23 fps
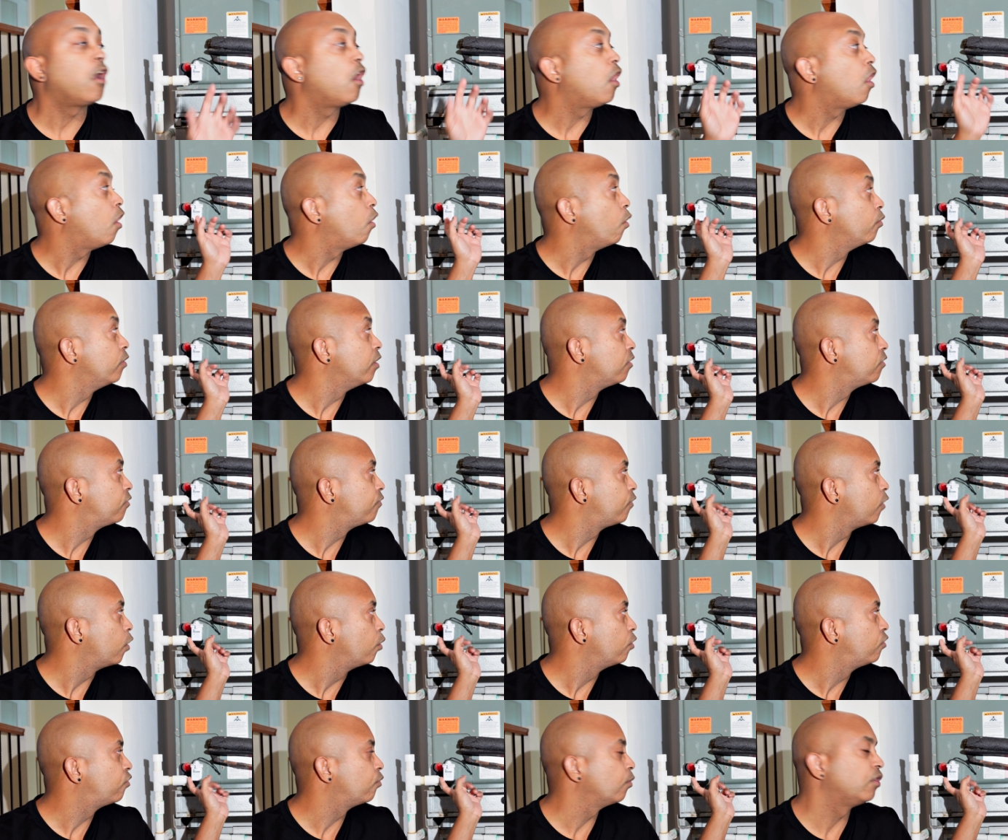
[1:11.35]
how this
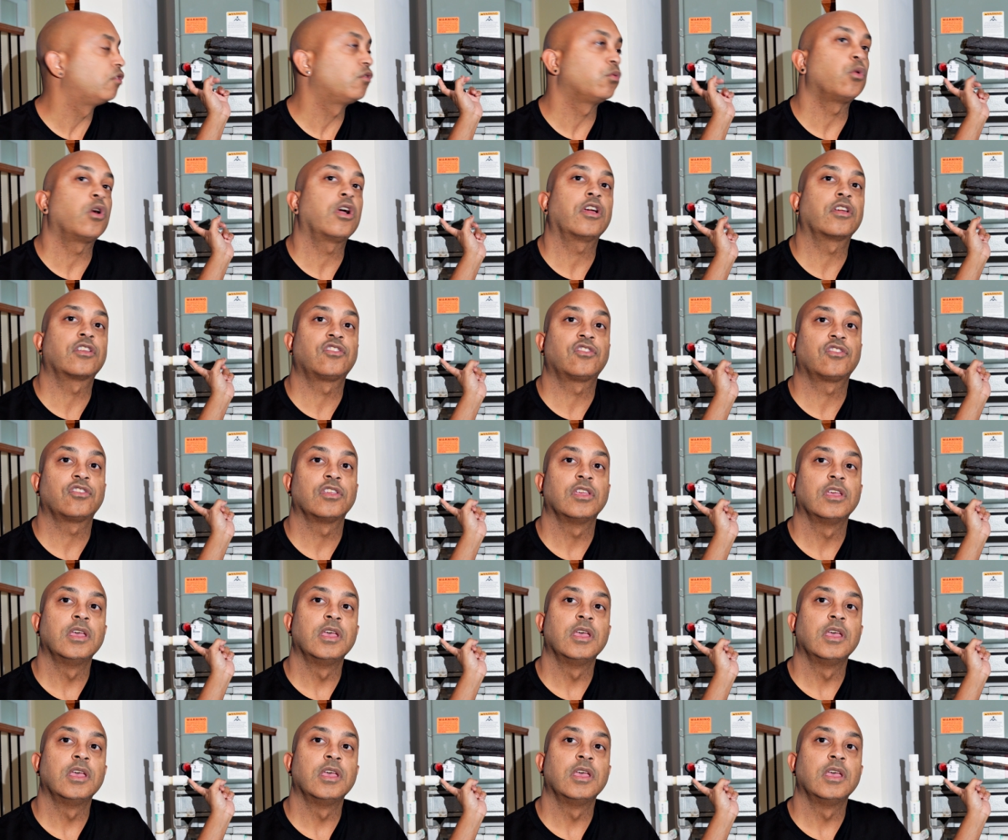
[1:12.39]
float switch works